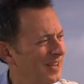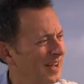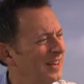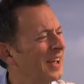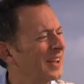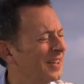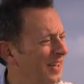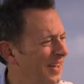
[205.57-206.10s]
I
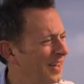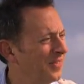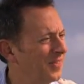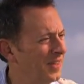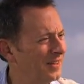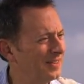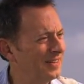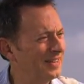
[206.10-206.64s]
like
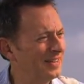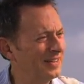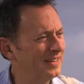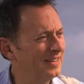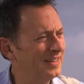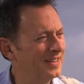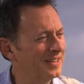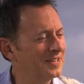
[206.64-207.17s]
that
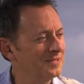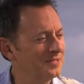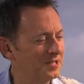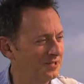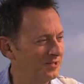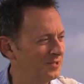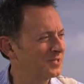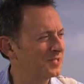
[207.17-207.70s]
he
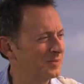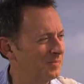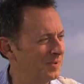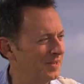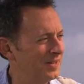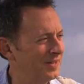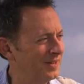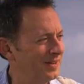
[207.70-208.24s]
continues to
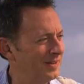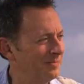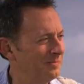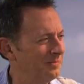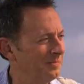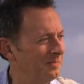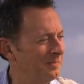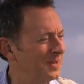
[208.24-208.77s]
be a
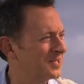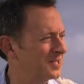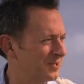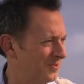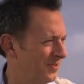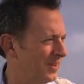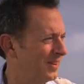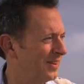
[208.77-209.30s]

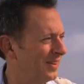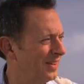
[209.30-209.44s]
mystery